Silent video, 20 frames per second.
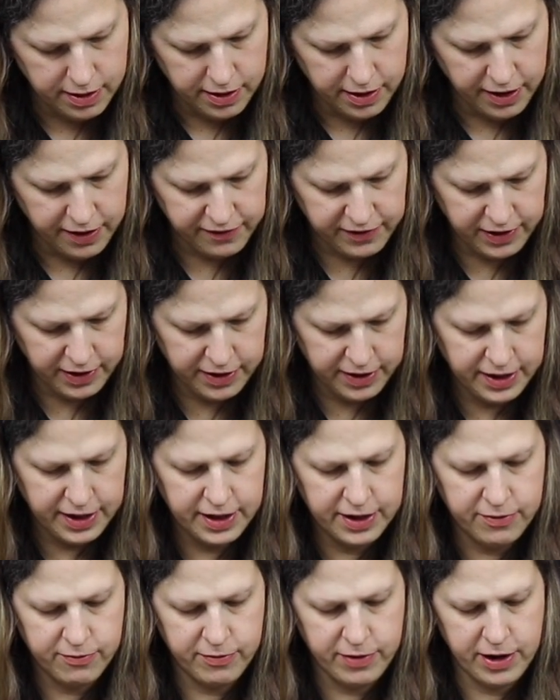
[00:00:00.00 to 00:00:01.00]
I've gone
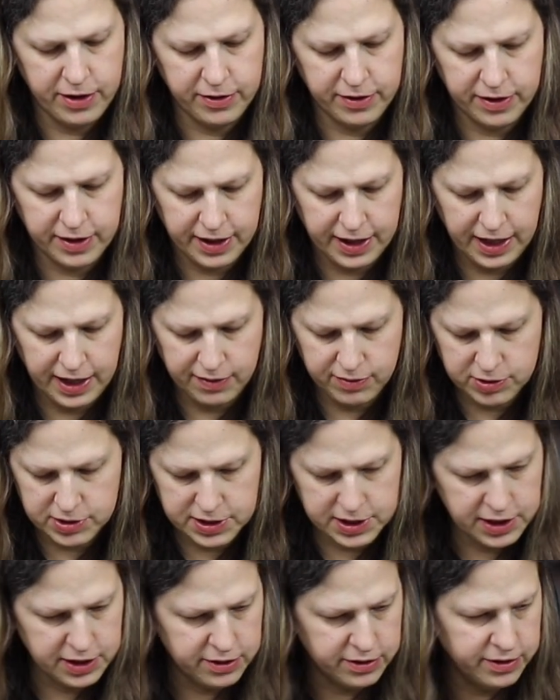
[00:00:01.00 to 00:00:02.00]
ahead and routed the cables
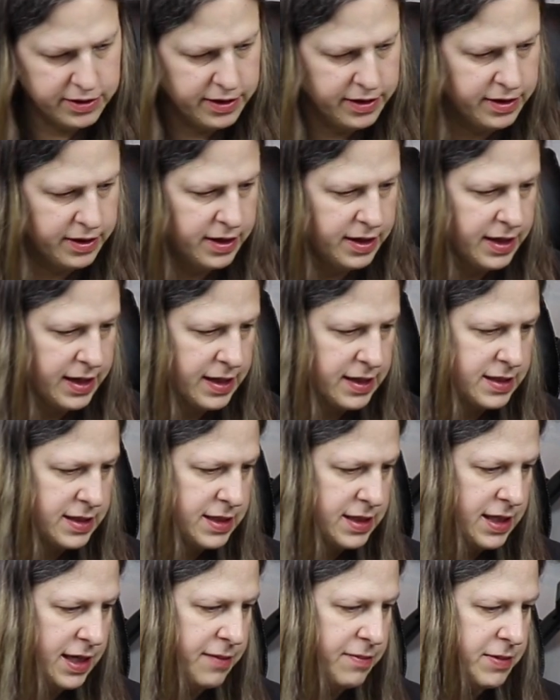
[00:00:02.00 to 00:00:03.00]
here, and the next
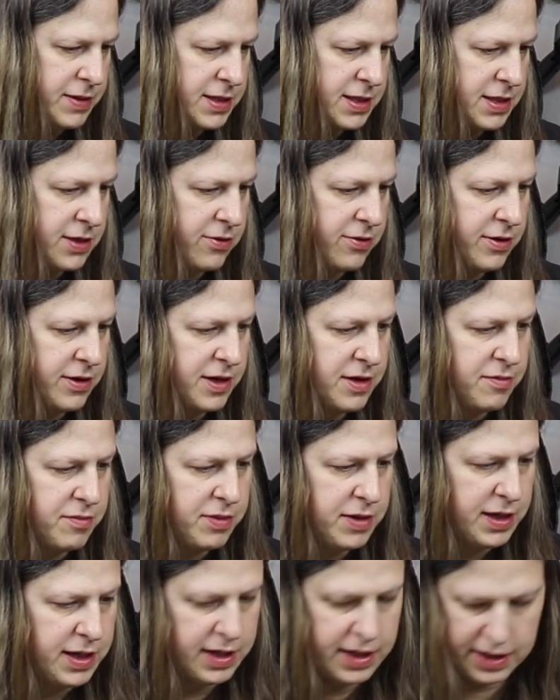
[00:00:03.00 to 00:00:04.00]
step is going to
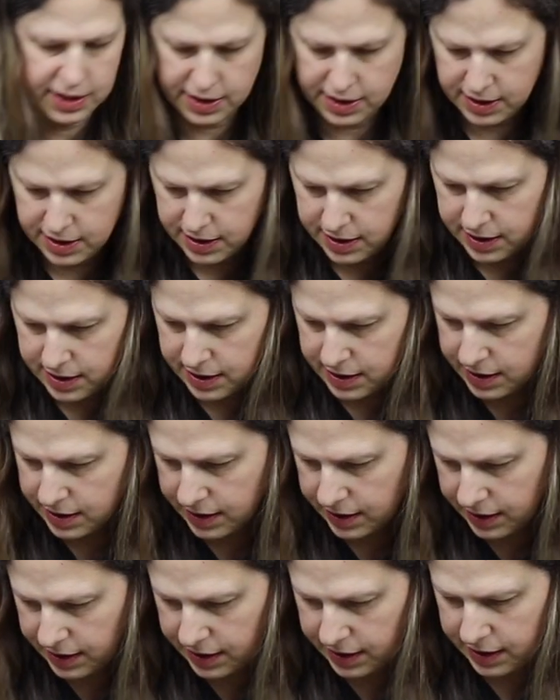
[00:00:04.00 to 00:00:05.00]
be
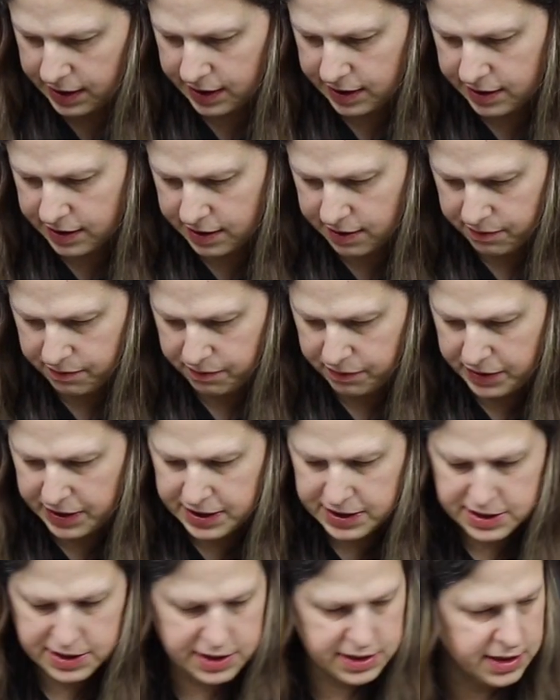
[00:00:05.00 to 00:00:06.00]
getting the
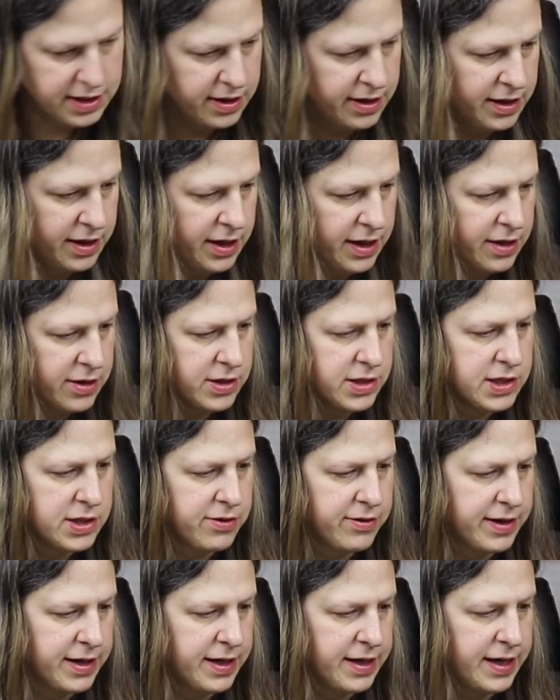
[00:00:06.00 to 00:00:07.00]
pieces on here
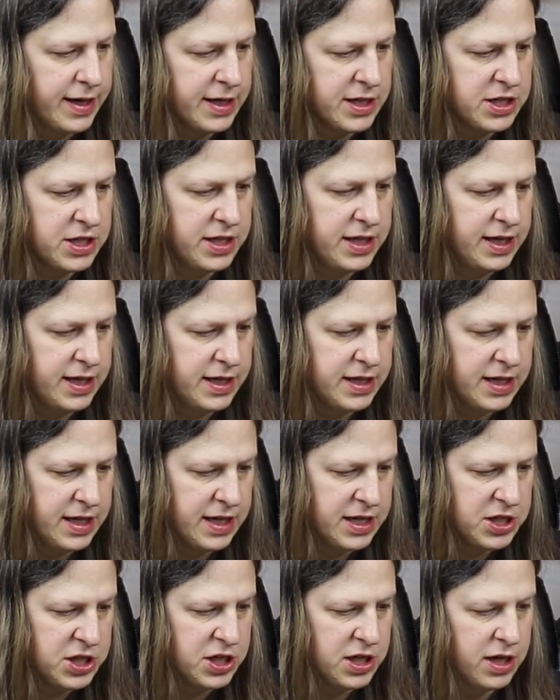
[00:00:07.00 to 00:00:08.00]
so I can actually
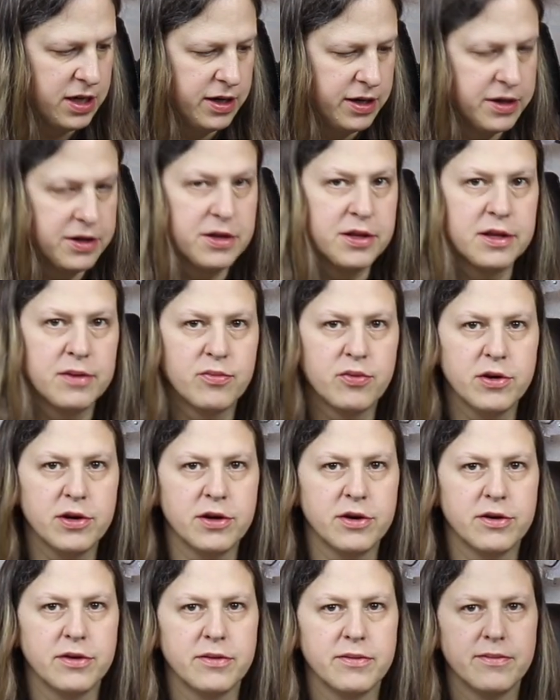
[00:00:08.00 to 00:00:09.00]
attach it onto the
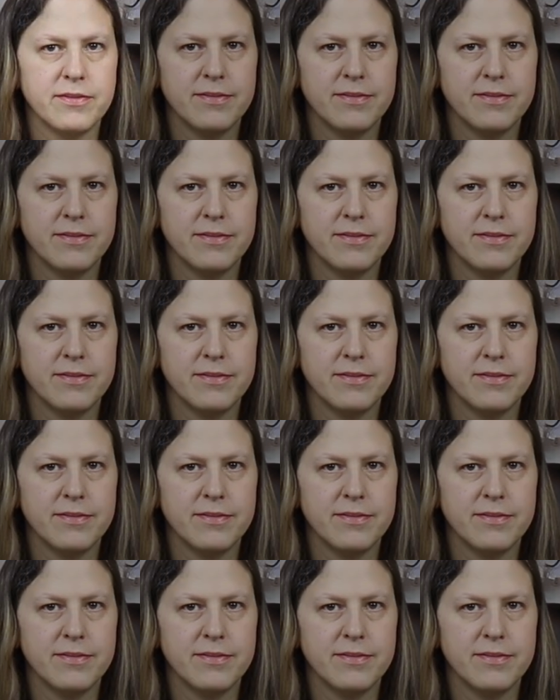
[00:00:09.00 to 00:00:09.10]
printer.